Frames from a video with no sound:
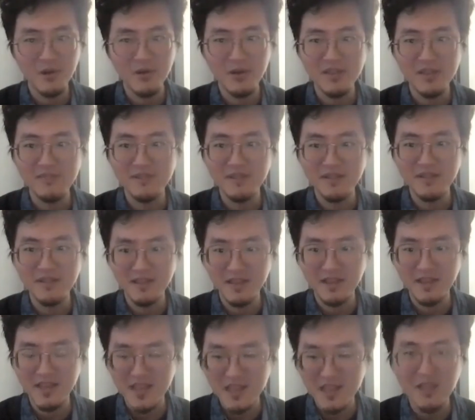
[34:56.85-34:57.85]
or even
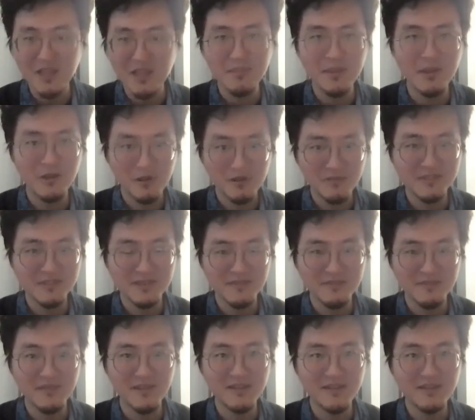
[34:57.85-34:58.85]
like in the middle of
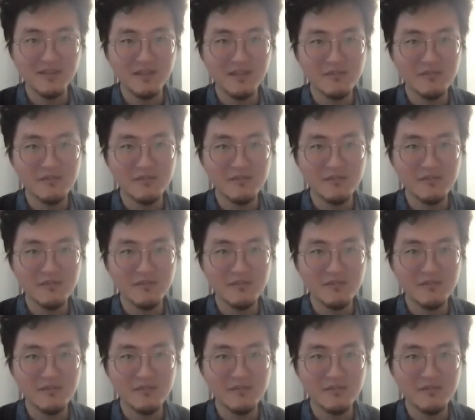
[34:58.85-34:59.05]
something,